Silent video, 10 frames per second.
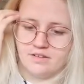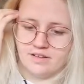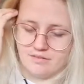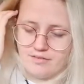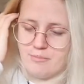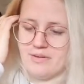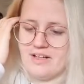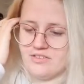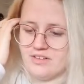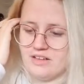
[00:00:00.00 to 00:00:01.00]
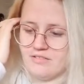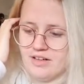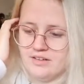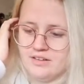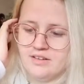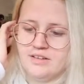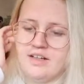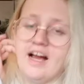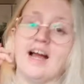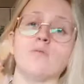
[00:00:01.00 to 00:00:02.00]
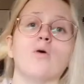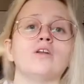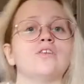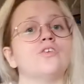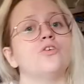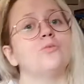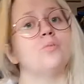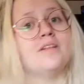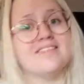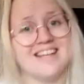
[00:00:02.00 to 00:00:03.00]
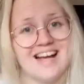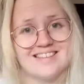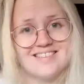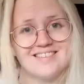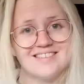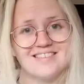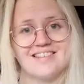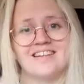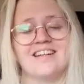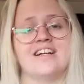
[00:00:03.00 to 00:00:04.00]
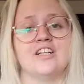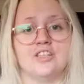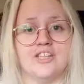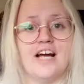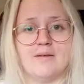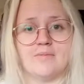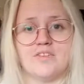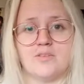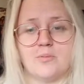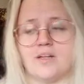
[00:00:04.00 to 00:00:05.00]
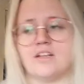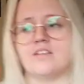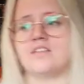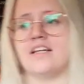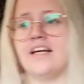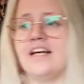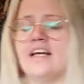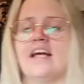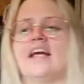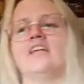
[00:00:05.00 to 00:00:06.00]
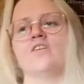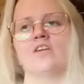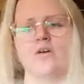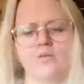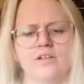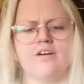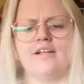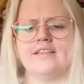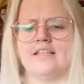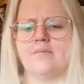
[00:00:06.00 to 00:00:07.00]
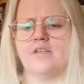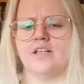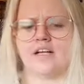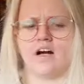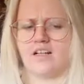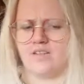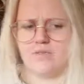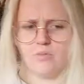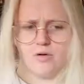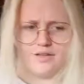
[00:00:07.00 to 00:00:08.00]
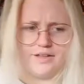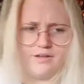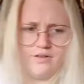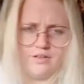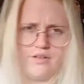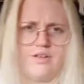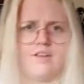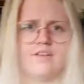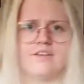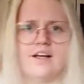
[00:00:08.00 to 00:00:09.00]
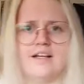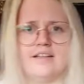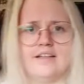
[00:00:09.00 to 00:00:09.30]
if I'm pronouncing that right, and wants to possess James, because he is the only greater demon that can't have a body on Earth, and he